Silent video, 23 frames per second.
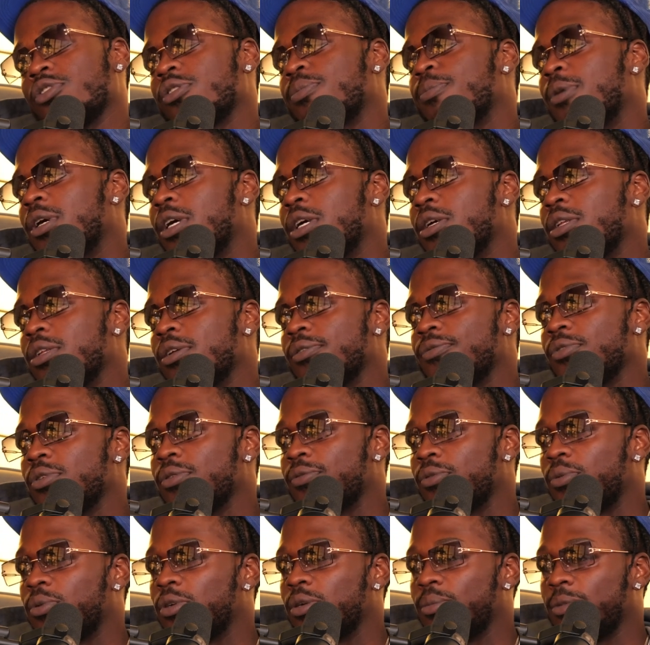just my interview
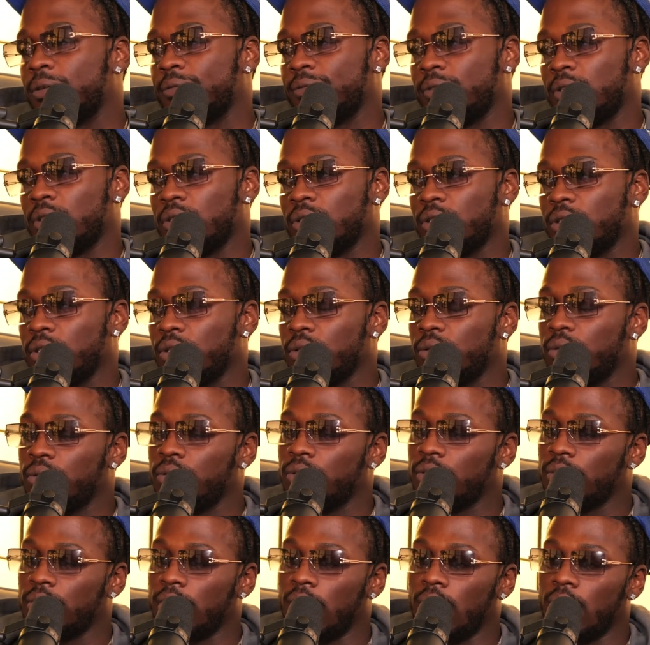for one of my first
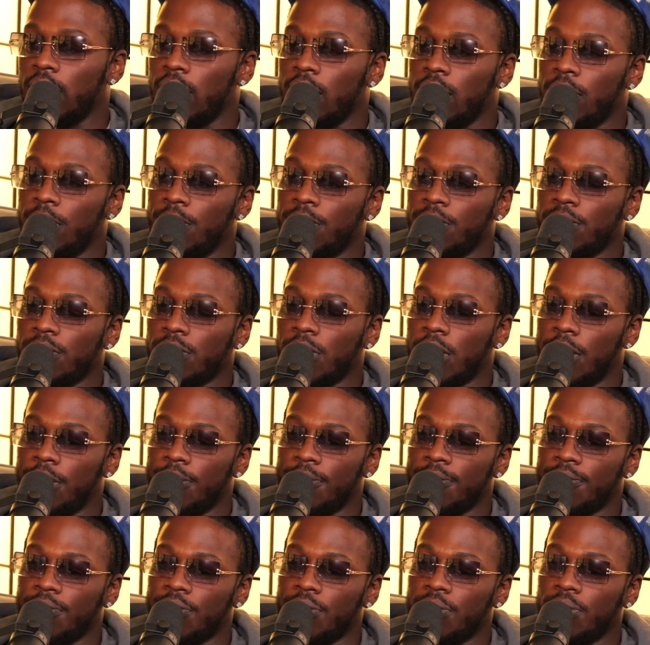singles that
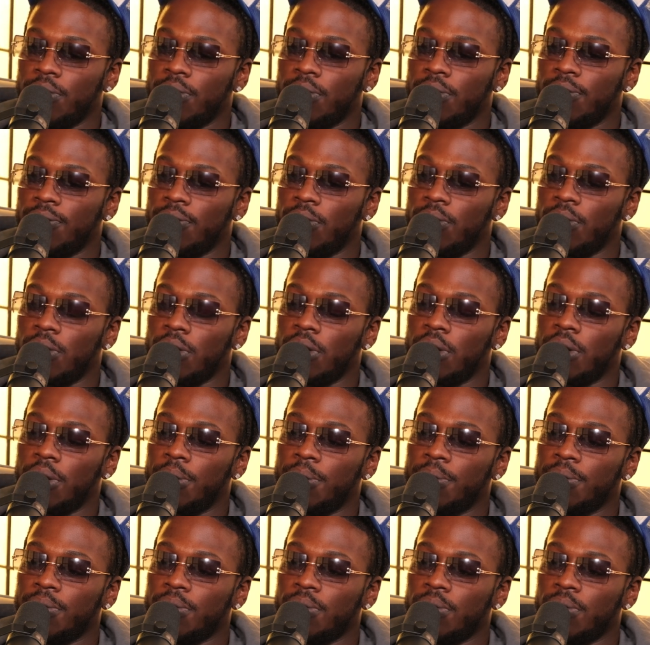came through for one of
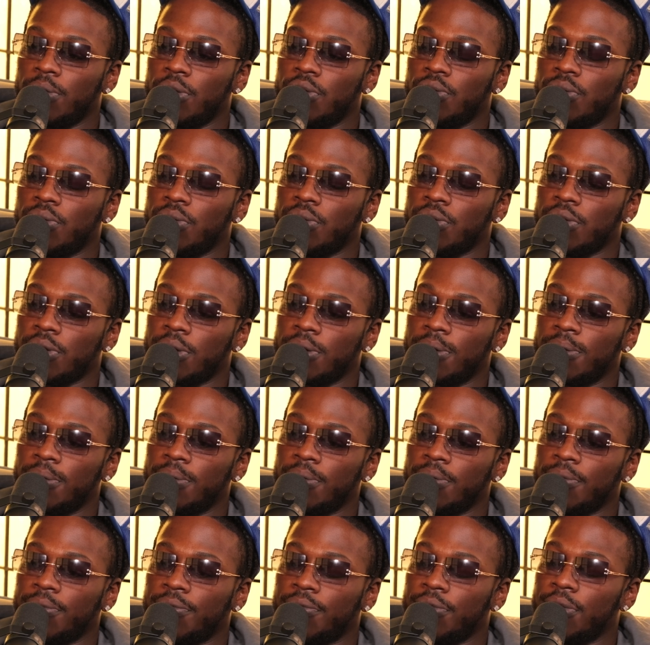them, which was
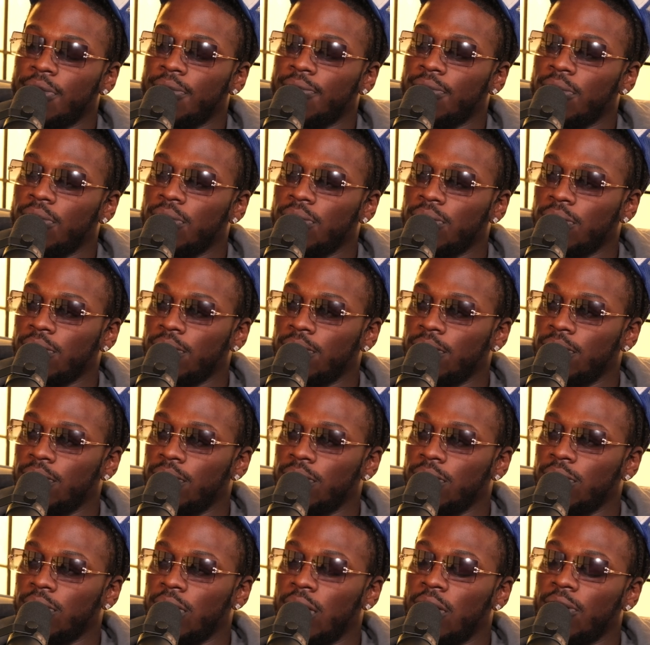Free Throws.
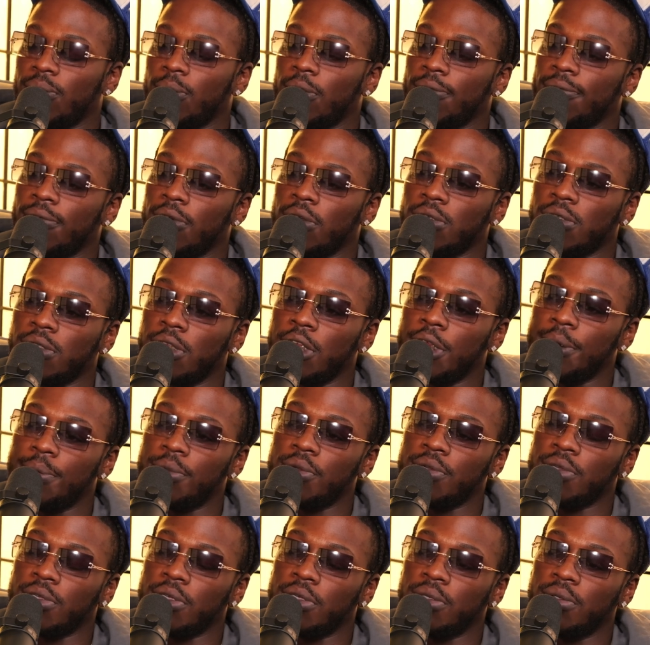So that was my first
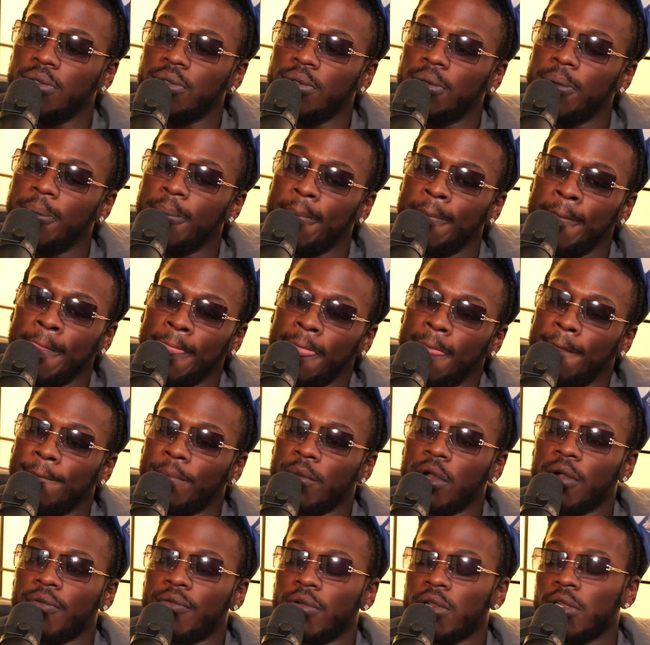debut single.
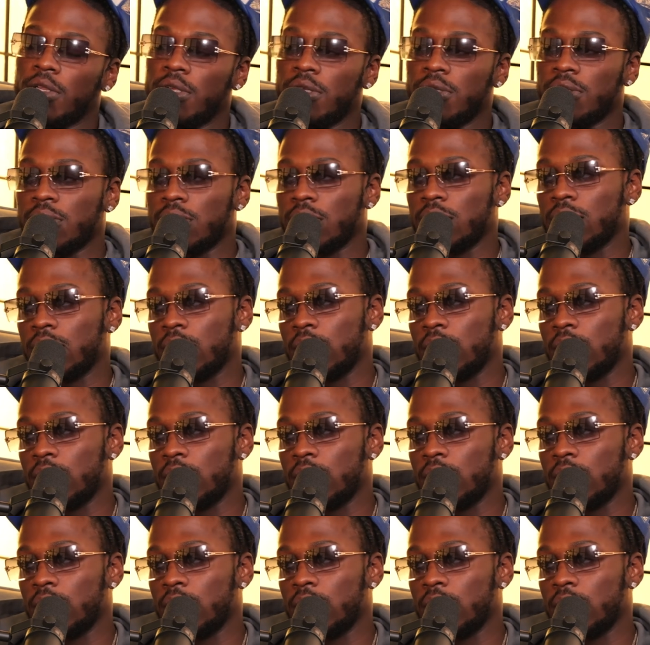Got released